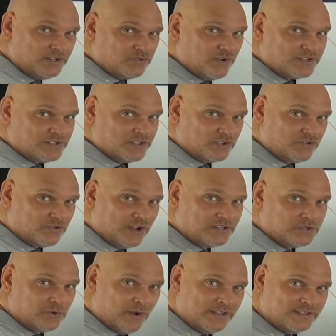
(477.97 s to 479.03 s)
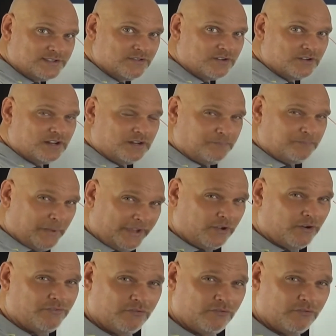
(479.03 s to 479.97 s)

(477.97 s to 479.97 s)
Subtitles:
risk and they're trying to enter and pick off a